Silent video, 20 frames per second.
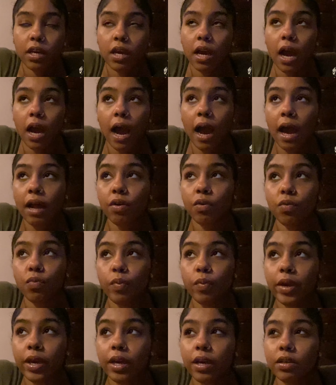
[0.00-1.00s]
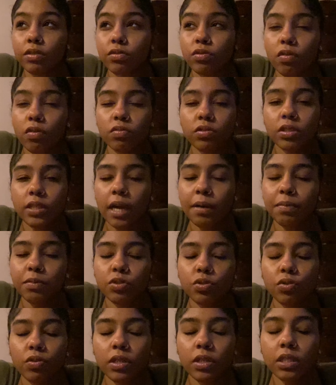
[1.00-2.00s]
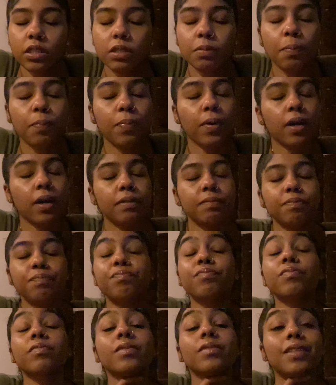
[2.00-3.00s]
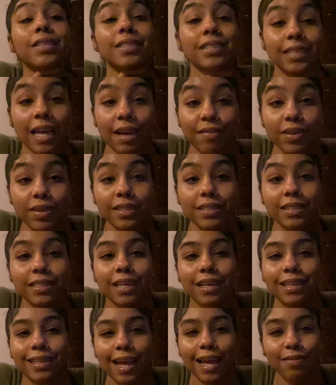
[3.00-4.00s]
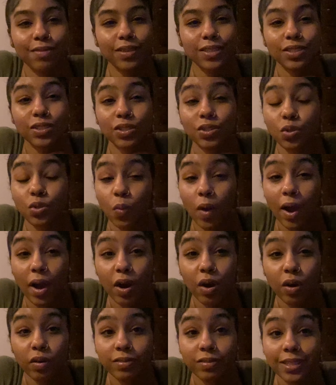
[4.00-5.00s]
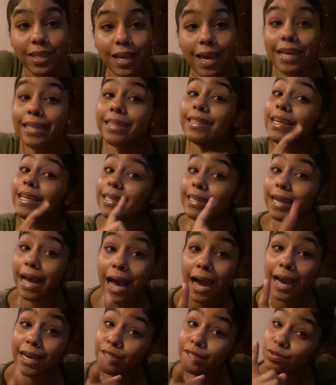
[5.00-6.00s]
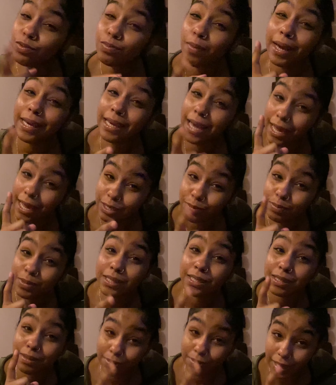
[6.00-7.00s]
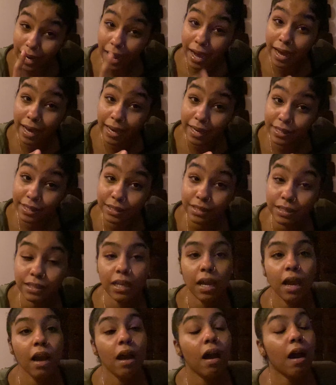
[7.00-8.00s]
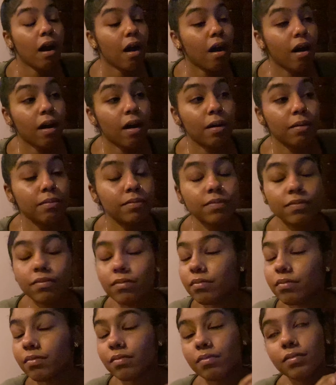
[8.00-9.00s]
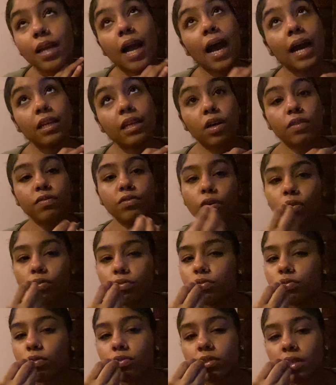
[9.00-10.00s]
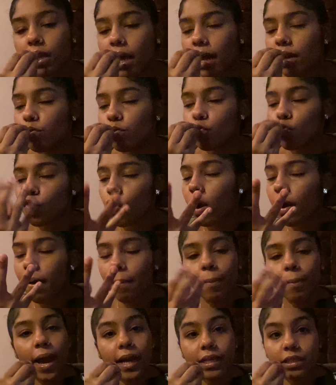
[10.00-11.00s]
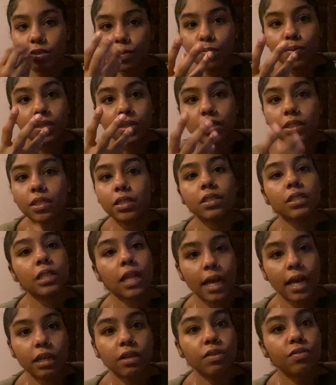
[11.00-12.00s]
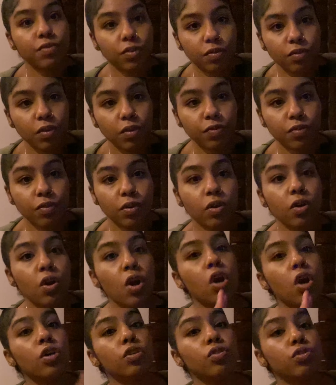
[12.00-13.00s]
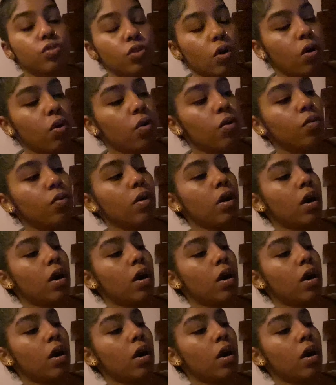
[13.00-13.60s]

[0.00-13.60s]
I don't wear those type of Jordans, but the 7s, the 11s, the 12s, the 9s, you might catch me in some 9s. I love those. Those are like masterpieces, like for real. So,